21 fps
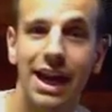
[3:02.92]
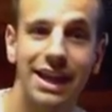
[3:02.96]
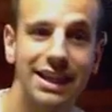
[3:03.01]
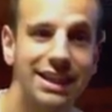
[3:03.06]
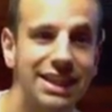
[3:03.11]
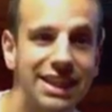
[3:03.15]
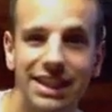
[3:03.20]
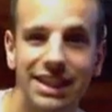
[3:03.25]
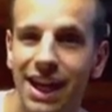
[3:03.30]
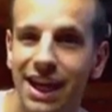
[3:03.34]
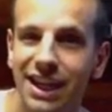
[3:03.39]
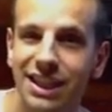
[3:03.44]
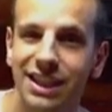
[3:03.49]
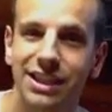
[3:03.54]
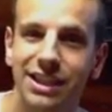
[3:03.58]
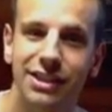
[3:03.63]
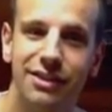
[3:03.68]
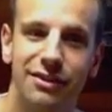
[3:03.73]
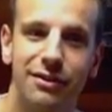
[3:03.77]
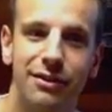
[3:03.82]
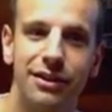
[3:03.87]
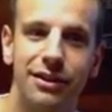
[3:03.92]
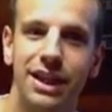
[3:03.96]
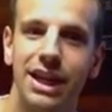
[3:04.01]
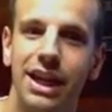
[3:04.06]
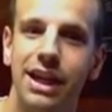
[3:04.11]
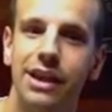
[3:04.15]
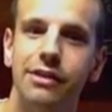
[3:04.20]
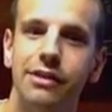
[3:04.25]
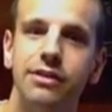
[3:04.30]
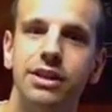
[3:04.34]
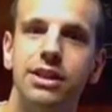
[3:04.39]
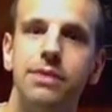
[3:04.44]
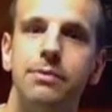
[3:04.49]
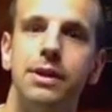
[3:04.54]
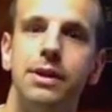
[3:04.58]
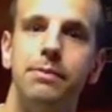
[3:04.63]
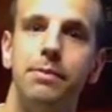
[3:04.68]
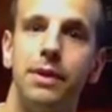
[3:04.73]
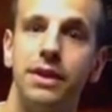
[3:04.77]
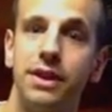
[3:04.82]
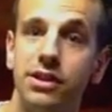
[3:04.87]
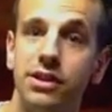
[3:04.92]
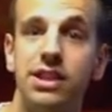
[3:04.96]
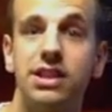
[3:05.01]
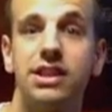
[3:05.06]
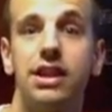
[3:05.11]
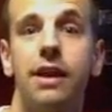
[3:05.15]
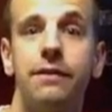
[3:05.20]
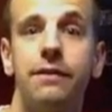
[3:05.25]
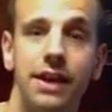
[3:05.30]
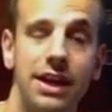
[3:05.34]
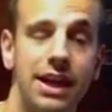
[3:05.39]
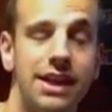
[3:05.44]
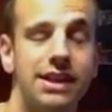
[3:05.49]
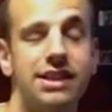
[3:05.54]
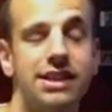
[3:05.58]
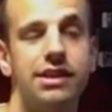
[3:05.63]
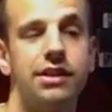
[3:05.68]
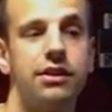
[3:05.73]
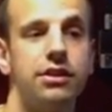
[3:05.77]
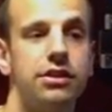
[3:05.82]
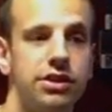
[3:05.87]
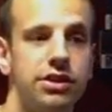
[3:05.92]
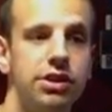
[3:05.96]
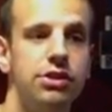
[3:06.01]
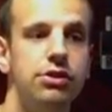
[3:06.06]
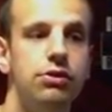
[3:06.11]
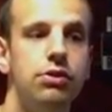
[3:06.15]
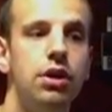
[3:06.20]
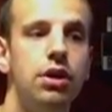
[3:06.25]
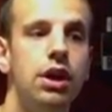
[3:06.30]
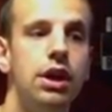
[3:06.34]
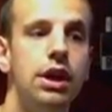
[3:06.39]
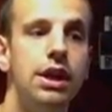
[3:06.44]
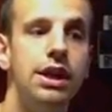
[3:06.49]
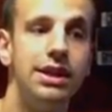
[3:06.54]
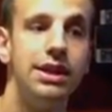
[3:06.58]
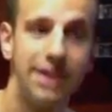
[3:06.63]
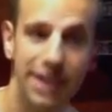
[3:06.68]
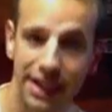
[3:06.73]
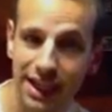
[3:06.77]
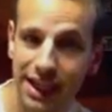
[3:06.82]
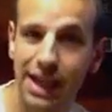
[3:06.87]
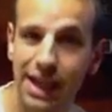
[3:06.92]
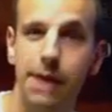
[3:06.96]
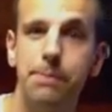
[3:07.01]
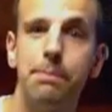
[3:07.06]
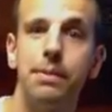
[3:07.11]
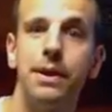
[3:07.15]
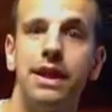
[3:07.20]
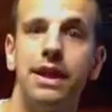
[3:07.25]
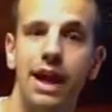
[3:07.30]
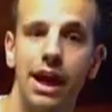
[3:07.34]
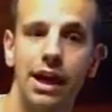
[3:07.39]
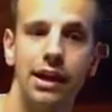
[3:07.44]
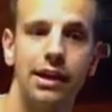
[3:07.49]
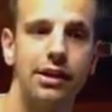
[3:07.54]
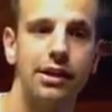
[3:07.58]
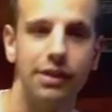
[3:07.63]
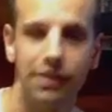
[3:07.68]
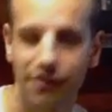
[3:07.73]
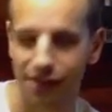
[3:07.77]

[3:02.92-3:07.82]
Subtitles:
18, 19-year-old that I used to be, but there's stuff that I still do to keep in that,